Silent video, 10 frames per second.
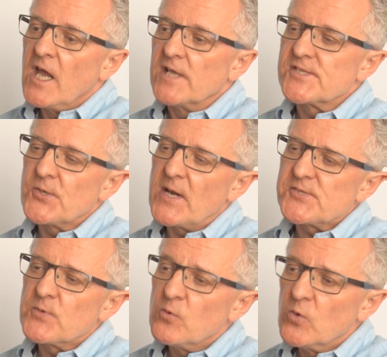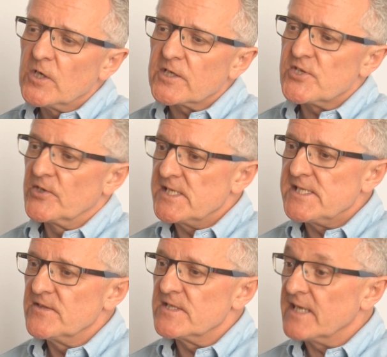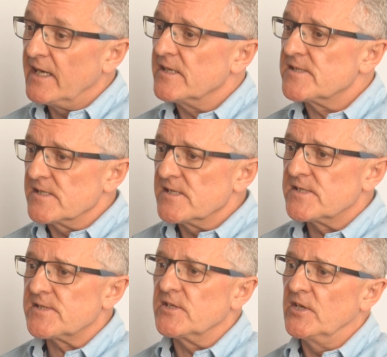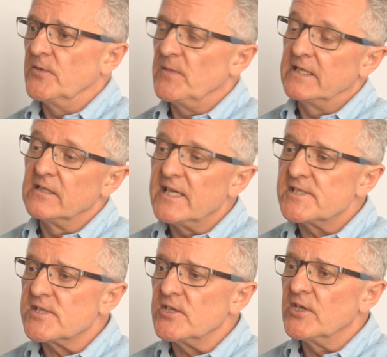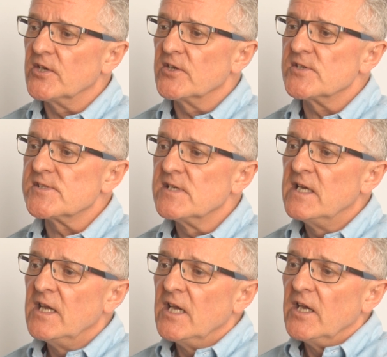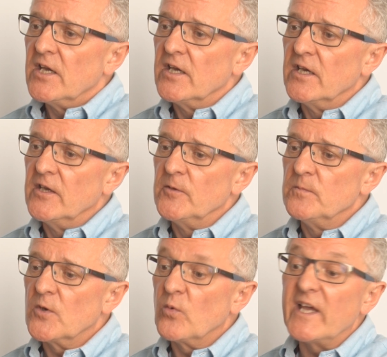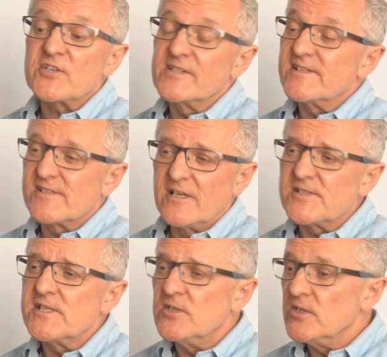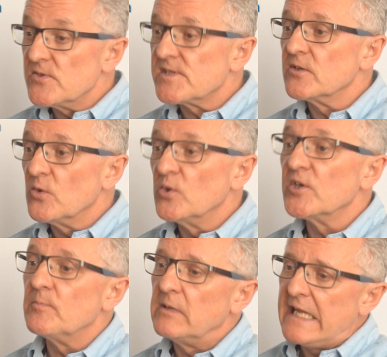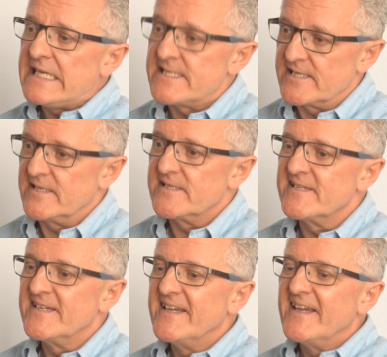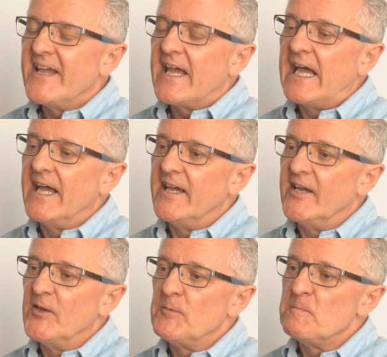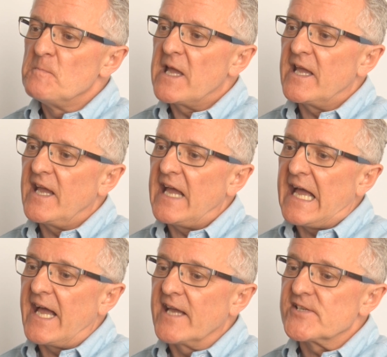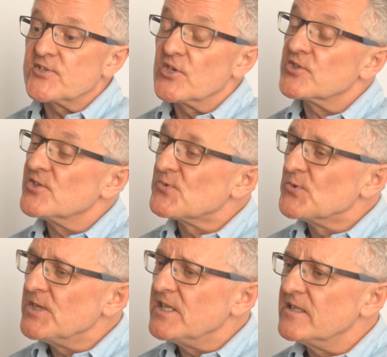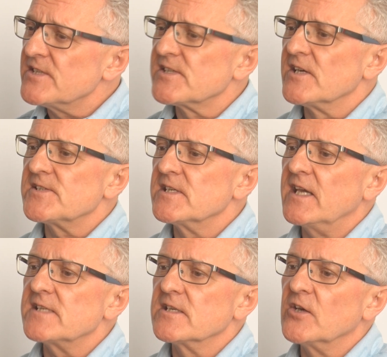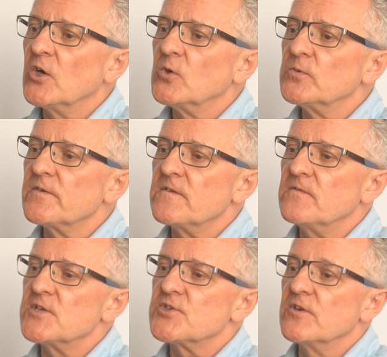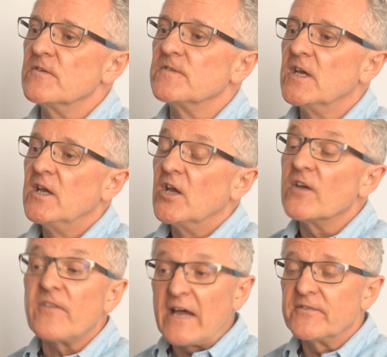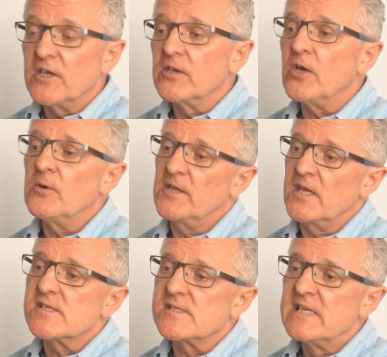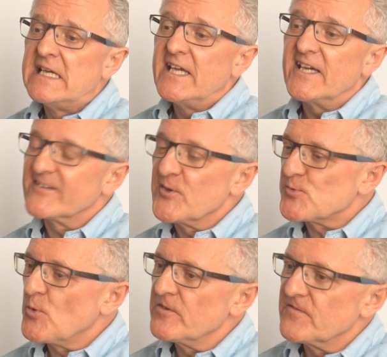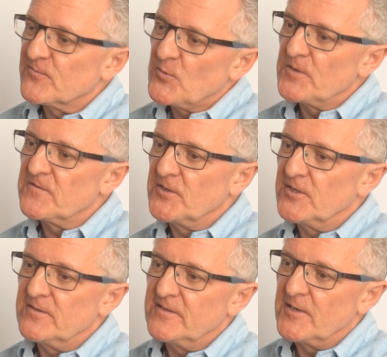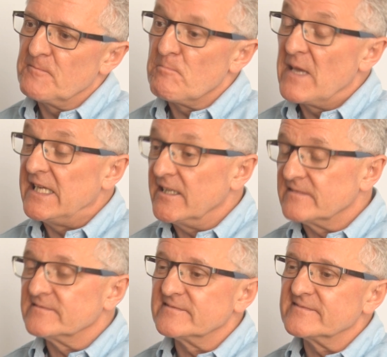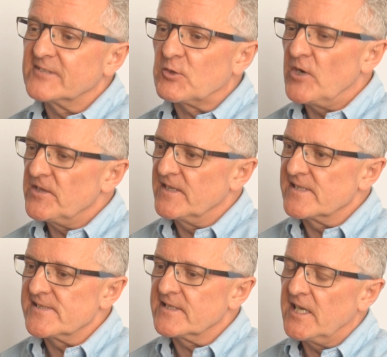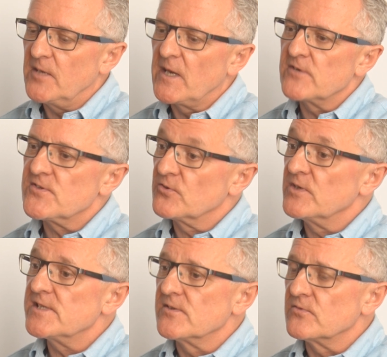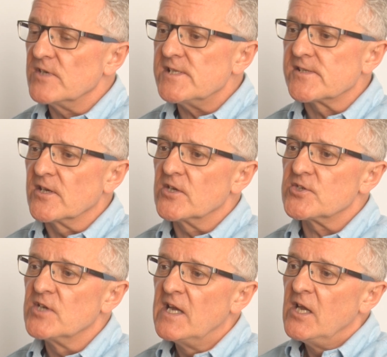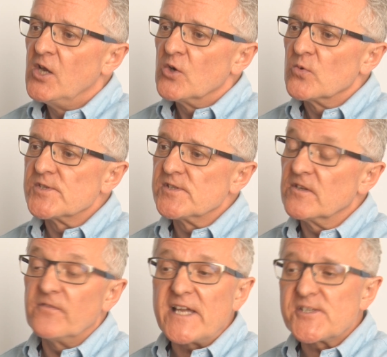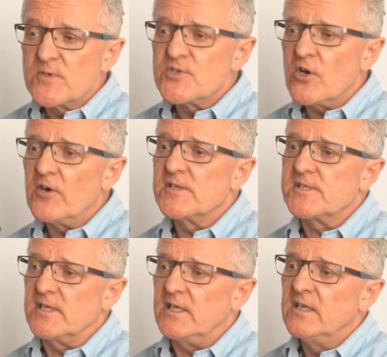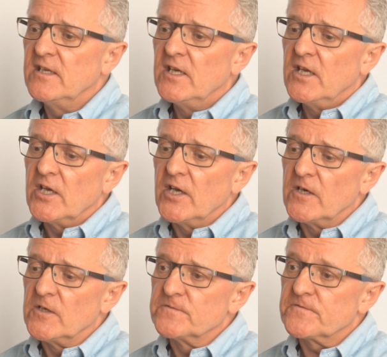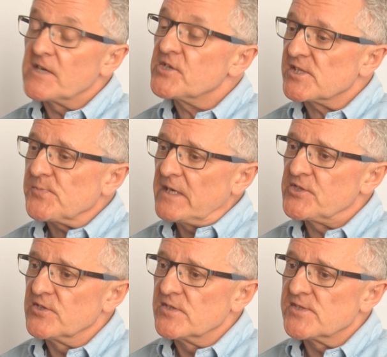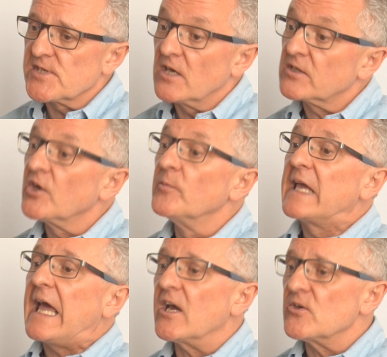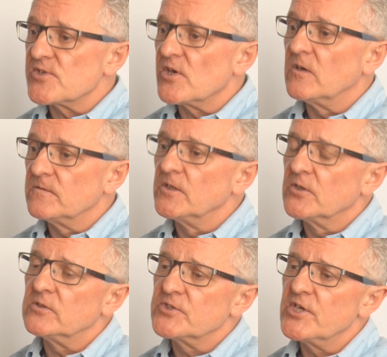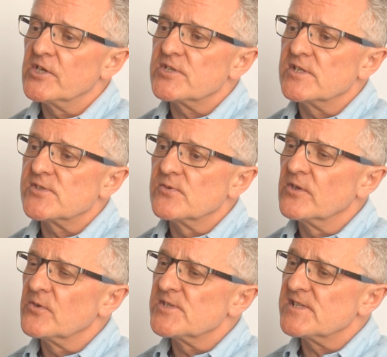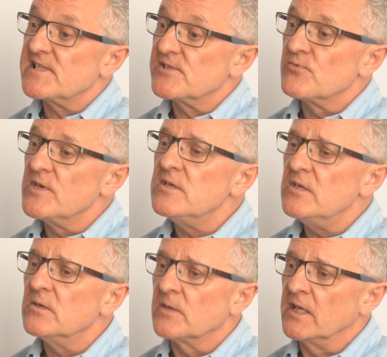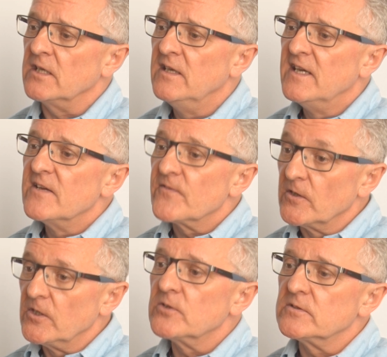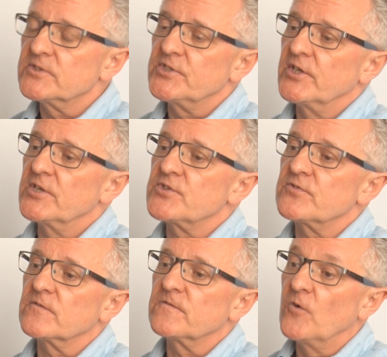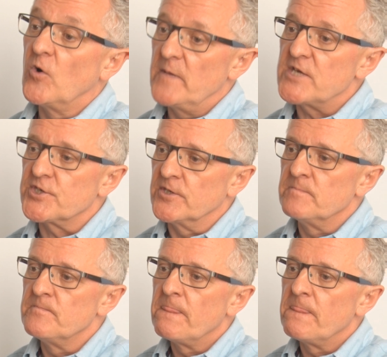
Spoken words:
And so as we worked on it in the diocese in later years, we actually started using the word blended as churches really started getting hold of the vision of having a go at this. And of course, one of the many great things that came of the recent research was that the vast majority of fresh expressions are coming out of local churches. So in other words, this is renewing the local church for mission.